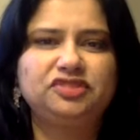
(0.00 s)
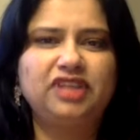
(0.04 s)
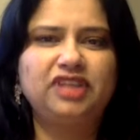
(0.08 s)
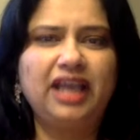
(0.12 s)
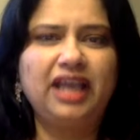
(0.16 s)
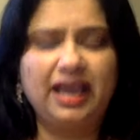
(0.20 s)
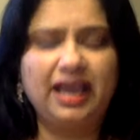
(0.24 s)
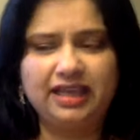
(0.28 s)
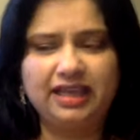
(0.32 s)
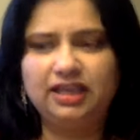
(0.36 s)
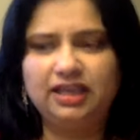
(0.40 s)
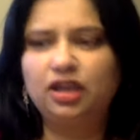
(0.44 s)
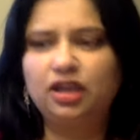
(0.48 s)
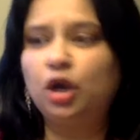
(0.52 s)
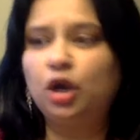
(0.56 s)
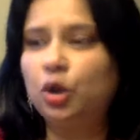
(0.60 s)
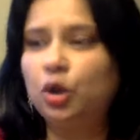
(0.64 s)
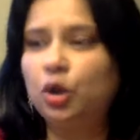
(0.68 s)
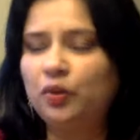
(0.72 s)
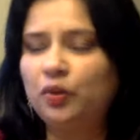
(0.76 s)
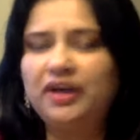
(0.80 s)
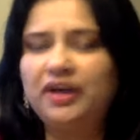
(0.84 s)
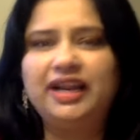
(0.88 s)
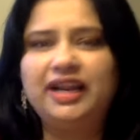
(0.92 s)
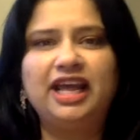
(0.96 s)
And
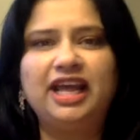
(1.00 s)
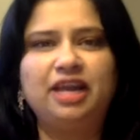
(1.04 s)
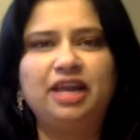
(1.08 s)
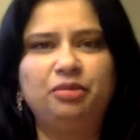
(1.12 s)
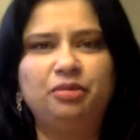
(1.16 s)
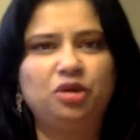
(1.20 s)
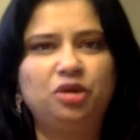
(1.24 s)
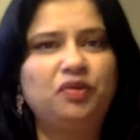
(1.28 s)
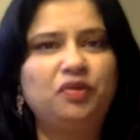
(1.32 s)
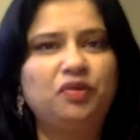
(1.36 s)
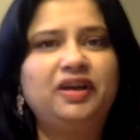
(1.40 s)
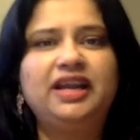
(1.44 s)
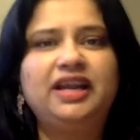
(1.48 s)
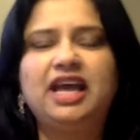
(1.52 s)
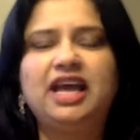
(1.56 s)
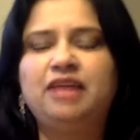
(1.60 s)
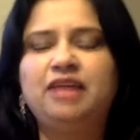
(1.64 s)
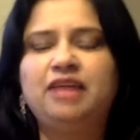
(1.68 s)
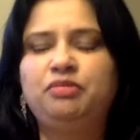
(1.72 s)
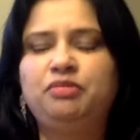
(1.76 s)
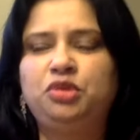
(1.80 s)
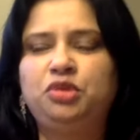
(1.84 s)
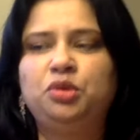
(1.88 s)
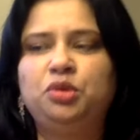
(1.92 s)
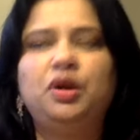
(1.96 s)
over
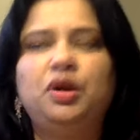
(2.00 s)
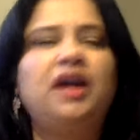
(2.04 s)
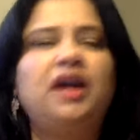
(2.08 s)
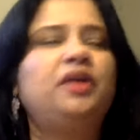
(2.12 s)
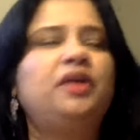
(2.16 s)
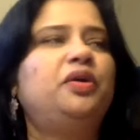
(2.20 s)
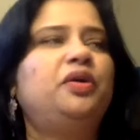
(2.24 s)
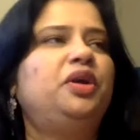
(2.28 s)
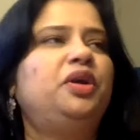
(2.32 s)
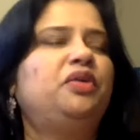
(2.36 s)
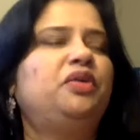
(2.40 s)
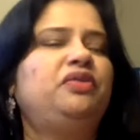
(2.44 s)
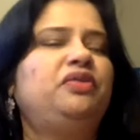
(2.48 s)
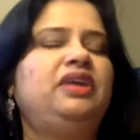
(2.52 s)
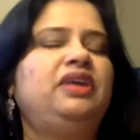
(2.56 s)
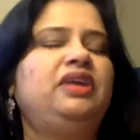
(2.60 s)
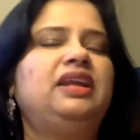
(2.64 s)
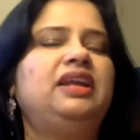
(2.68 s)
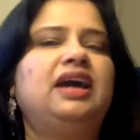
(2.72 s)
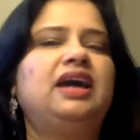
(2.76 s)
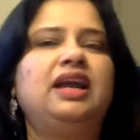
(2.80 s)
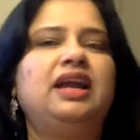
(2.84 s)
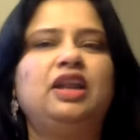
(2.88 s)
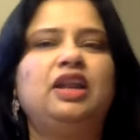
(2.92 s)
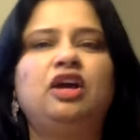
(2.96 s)
time, you are going to feel
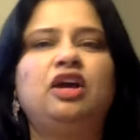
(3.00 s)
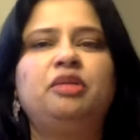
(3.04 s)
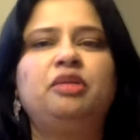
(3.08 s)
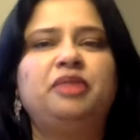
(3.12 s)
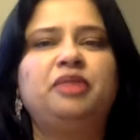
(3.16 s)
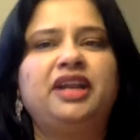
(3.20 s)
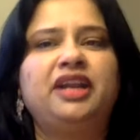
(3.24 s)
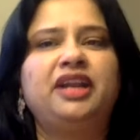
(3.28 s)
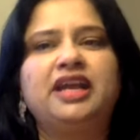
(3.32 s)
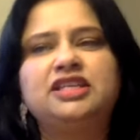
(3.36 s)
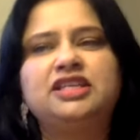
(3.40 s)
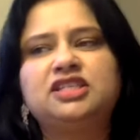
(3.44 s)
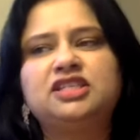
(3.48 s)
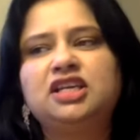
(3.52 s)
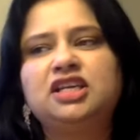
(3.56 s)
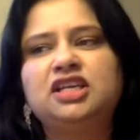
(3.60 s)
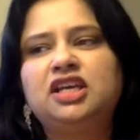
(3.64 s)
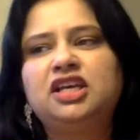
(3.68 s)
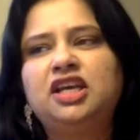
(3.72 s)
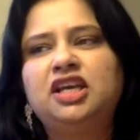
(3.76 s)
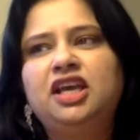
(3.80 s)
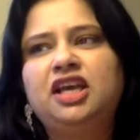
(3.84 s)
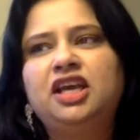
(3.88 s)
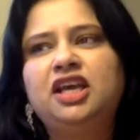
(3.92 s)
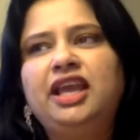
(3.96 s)
a lot better. As
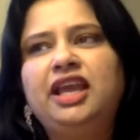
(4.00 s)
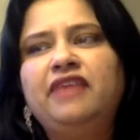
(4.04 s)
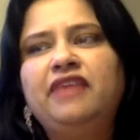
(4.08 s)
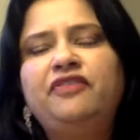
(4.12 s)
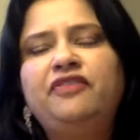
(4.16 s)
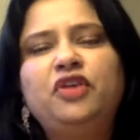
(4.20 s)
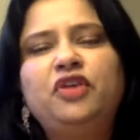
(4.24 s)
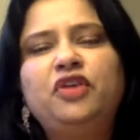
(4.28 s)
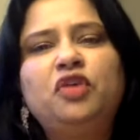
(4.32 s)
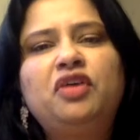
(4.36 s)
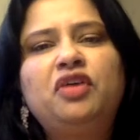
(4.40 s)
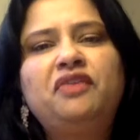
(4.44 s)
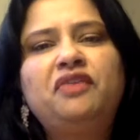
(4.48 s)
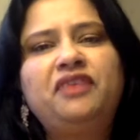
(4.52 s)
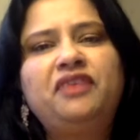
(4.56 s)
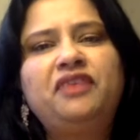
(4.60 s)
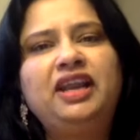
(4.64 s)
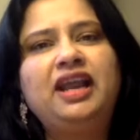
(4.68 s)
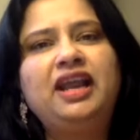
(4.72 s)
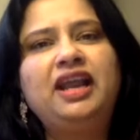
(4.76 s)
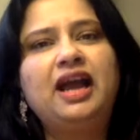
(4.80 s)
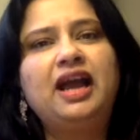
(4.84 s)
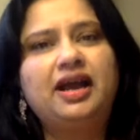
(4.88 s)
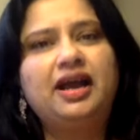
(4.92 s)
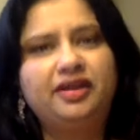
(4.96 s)
if you were
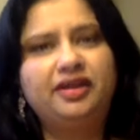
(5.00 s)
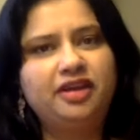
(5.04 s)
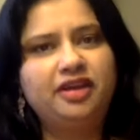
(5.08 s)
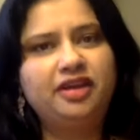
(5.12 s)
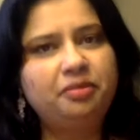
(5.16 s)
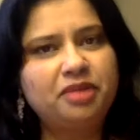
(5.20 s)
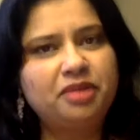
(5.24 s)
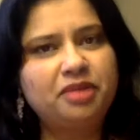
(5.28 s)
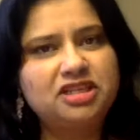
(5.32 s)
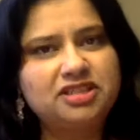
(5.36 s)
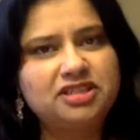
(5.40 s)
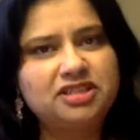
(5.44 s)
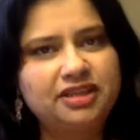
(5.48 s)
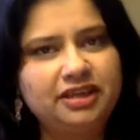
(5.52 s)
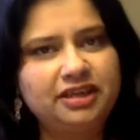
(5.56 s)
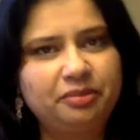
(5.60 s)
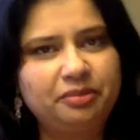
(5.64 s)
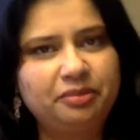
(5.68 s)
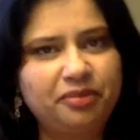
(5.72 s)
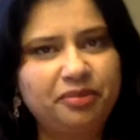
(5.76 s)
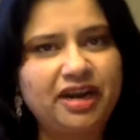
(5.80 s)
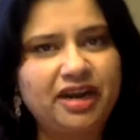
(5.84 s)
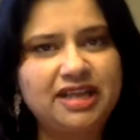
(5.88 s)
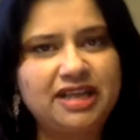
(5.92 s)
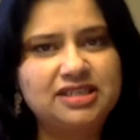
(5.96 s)
feeling 100%
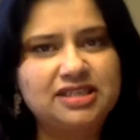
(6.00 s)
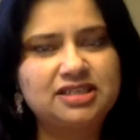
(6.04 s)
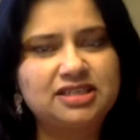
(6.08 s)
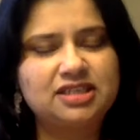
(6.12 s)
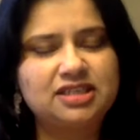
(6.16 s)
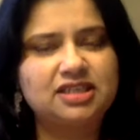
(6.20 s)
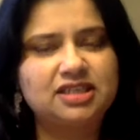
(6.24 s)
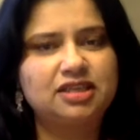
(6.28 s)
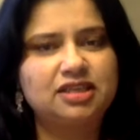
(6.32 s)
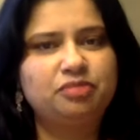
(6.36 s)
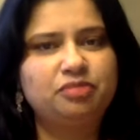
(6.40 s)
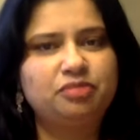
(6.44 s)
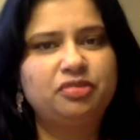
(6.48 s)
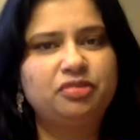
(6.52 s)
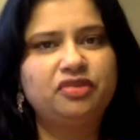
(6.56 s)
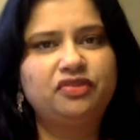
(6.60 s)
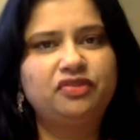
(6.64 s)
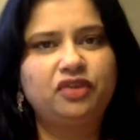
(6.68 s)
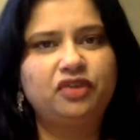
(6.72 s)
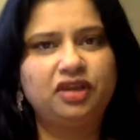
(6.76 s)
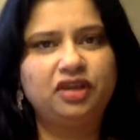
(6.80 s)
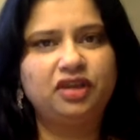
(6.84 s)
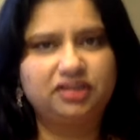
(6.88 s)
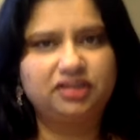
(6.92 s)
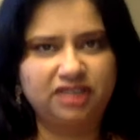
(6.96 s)
depressed
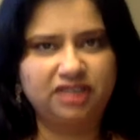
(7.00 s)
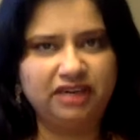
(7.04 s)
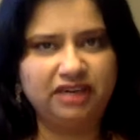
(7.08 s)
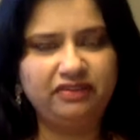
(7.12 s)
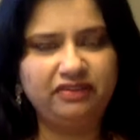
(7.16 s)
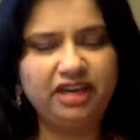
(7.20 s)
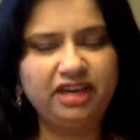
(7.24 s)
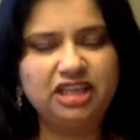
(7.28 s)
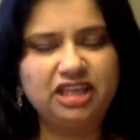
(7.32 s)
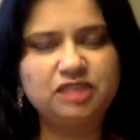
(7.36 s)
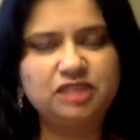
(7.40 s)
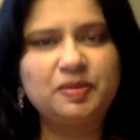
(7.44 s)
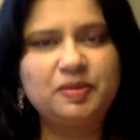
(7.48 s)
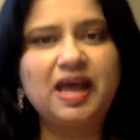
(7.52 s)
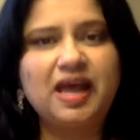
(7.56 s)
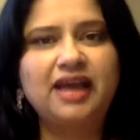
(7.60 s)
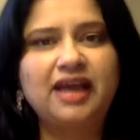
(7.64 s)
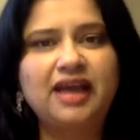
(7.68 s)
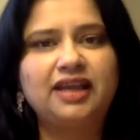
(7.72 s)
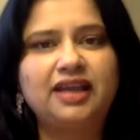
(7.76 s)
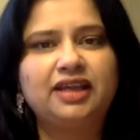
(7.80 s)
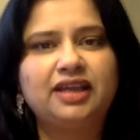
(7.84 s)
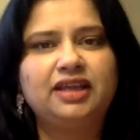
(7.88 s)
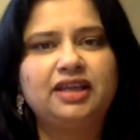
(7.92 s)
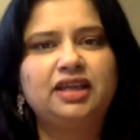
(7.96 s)
before 3 weeks
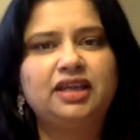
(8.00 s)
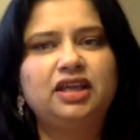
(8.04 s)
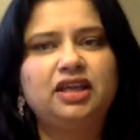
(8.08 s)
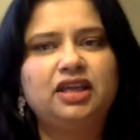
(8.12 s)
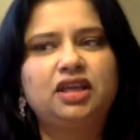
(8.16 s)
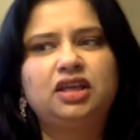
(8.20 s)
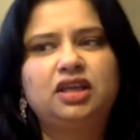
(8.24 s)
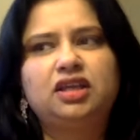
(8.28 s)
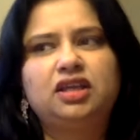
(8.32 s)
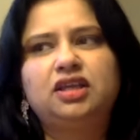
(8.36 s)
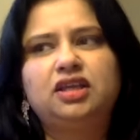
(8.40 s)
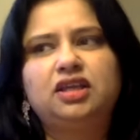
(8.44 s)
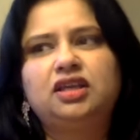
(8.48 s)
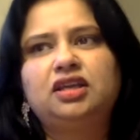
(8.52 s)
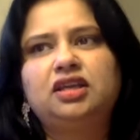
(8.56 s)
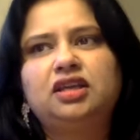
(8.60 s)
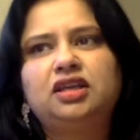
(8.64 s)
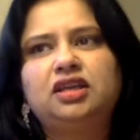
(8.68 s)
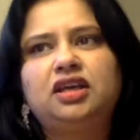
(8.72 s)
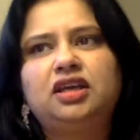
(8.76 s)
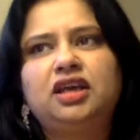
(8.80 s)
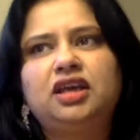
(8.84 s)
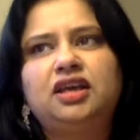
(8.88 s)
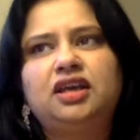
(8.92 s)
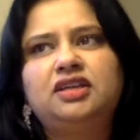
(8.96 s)
back,
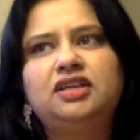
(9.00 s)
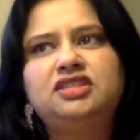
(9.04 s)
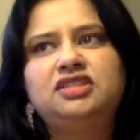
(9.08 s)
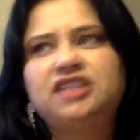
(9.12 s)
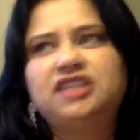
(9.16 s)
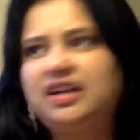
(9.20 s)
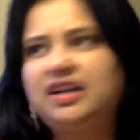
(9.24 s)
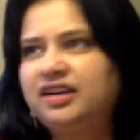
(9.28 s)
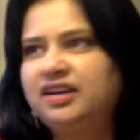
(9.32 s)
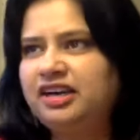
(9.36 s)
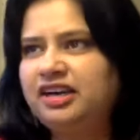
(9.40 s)
general